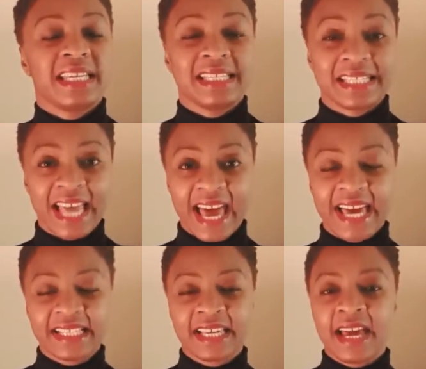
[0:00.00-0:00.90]

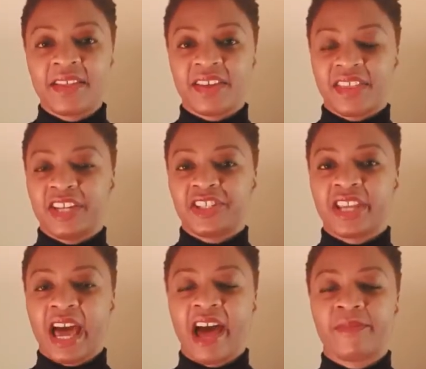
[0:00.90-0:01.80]
said that they should
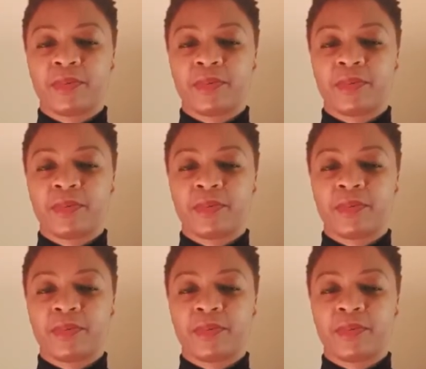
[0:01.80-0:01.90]
have,